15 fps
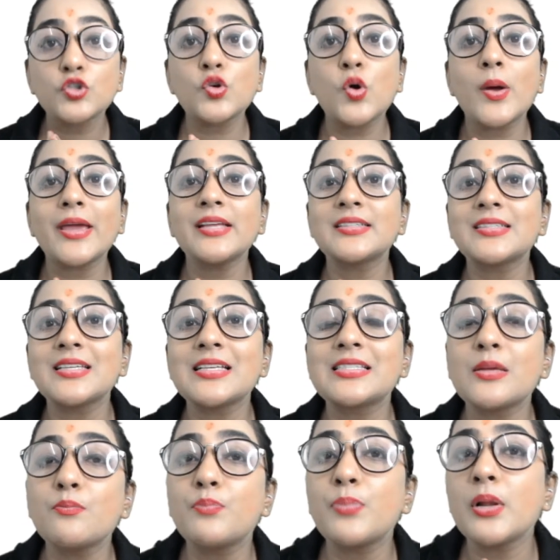so it's a
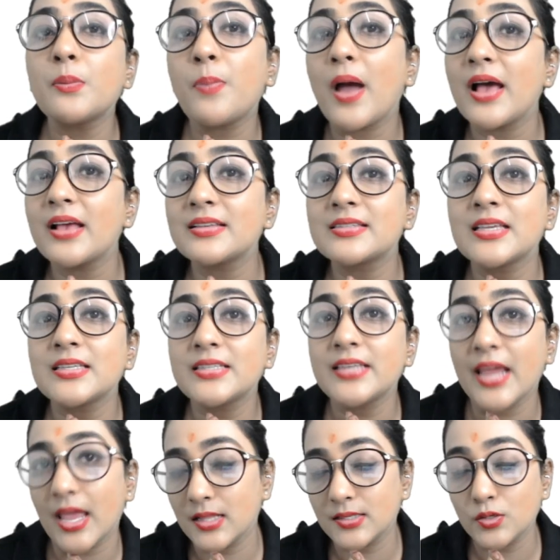simple past
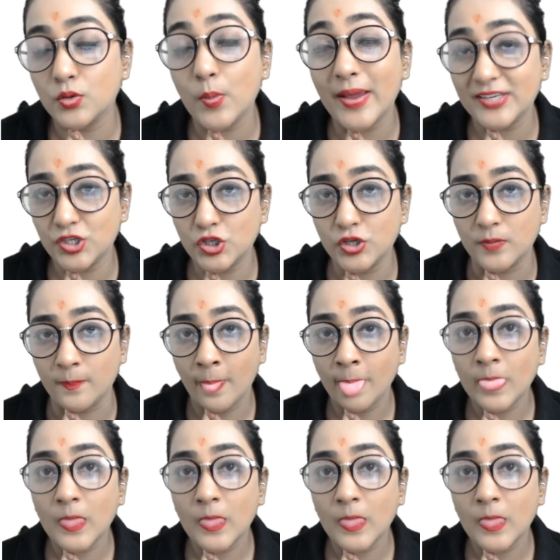tense question,